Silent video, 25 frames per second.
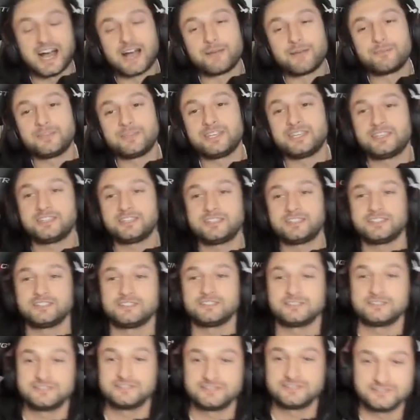It's completely
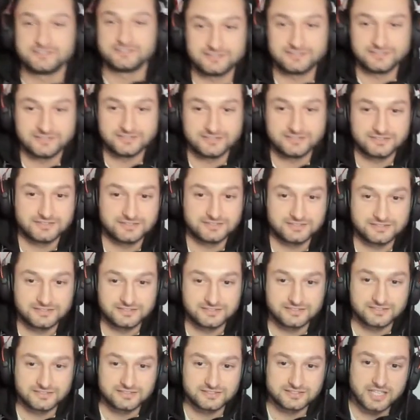different than
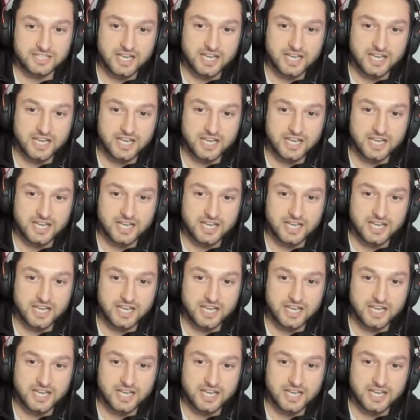2021.